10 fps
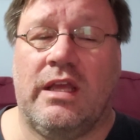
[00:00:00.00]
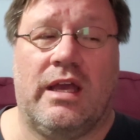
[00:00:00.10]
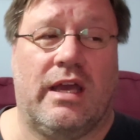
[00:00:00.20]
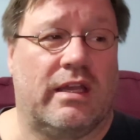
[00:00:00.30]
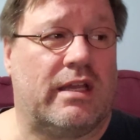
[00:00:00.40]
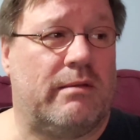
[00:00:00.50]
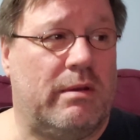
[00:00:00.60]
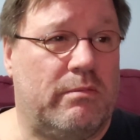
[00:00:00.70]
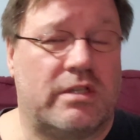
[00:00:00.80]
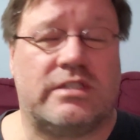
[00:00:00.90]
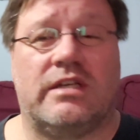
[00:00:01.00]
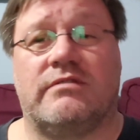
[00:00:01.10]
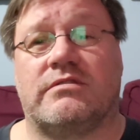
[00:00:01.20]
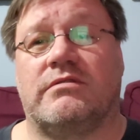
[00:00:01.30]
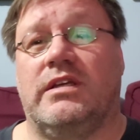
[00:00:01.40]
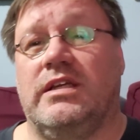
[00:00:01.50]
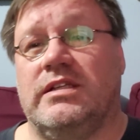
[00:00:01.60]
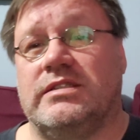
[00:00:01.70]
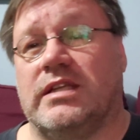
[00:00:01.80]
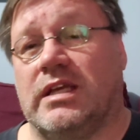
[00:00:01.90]
I got my bookshelves
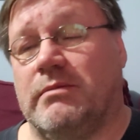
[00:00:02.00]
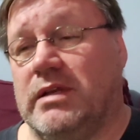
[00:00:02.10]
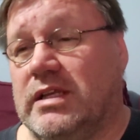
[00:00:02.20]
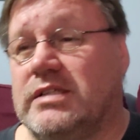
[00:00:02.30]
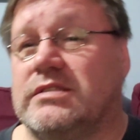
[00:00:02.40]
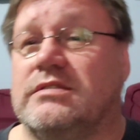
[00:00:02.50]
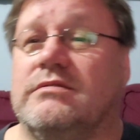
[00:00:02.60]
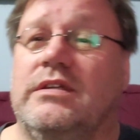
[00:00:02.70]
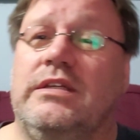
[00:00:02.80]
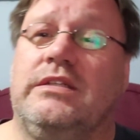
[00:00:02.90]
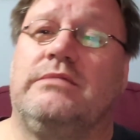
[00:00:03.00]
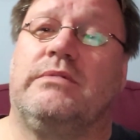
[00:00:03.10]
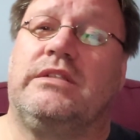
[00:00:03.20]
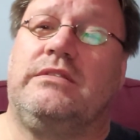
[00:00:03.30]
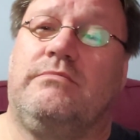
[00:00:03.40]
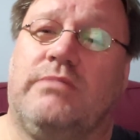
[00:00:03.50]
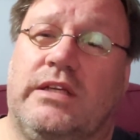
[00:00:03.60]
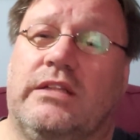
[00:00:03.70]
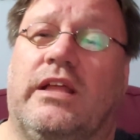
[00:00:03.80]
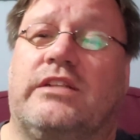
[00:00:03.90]
arranged, I got my desk arranged, my
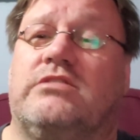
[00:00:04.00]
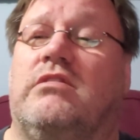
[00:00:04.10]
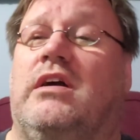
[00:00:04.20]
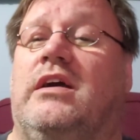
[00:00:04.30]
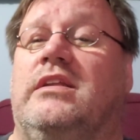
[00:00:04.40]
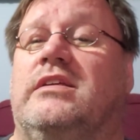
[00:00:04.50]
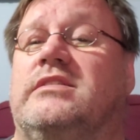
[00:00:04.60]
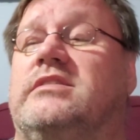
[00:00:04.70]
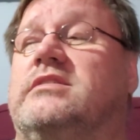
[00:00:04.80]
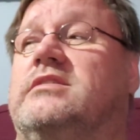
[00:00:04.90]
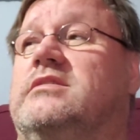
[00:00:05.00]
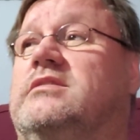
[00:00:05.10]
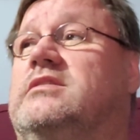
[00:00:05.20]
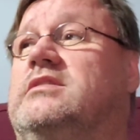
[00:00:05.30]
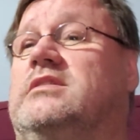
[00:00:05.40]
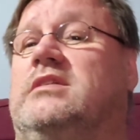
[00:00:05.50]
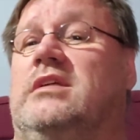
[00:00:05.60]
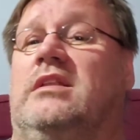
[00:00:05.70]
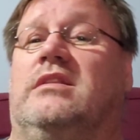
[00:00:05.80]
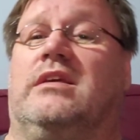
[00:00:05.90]
electronics, and
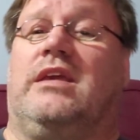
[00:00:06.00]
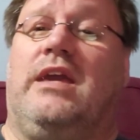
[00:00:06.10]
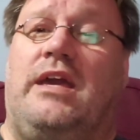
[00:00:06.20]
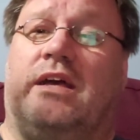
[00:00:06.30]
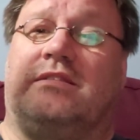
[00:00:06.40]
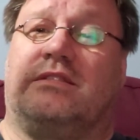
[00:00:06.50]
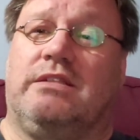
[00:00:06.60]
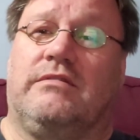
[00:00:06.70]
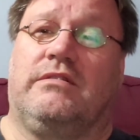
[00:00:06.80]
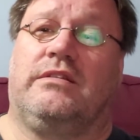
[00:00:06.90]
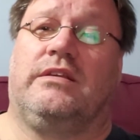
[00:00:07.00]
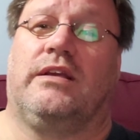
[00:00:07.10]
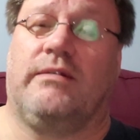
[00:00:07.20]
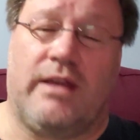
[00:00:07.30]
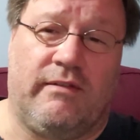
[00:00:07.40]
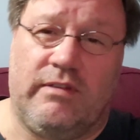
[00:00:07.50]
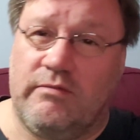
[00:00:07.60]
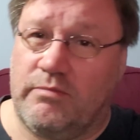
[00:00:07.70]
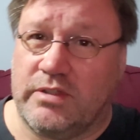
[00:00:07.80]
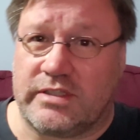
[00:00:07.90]
the cats and everything. I've
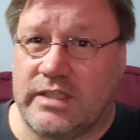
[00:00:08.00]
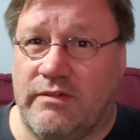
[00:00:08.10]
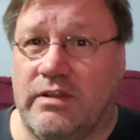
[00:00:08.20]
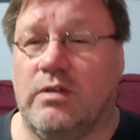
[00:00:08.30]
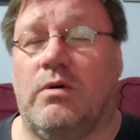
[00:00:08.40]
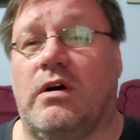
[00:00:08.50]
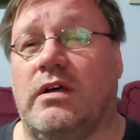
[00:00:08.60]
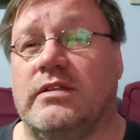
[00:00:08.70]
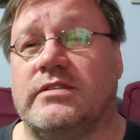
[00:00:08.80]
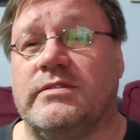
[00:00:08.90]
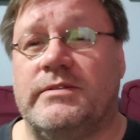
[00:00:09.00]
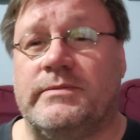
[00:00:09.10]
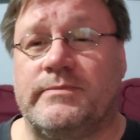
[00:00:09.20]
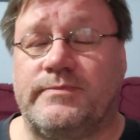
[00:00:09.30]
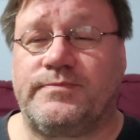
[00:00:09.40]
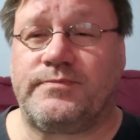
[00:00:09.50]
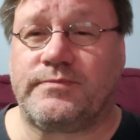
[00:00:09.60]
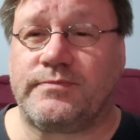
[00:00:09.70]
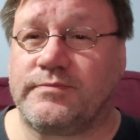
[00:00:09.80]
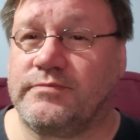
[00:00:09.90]
even put stuff on the walls.
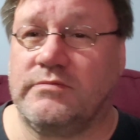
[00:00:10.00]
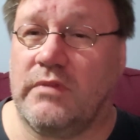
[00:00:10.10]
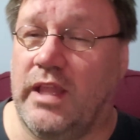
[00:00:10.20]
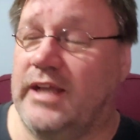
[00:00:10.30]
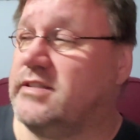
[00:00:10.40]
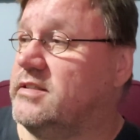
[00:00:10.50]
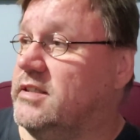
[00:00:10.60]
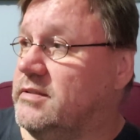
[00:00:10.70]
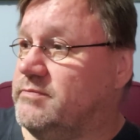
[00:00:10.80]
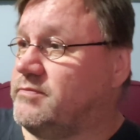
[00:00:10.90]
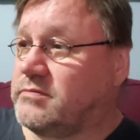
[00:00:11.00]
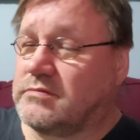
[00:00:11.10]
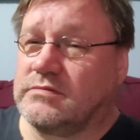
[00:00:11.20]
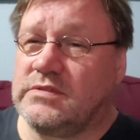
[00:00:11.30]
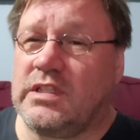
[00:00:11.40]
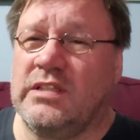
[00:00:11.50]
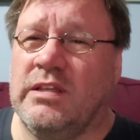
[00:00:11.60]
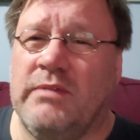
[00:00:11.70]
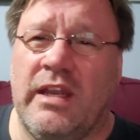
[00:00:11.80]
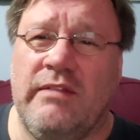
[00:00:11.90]
Last thing, so
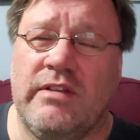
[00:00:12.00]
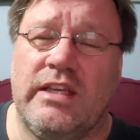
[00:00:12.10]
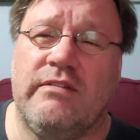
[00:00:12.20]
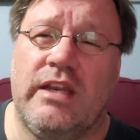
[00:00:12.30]
I'm not even giving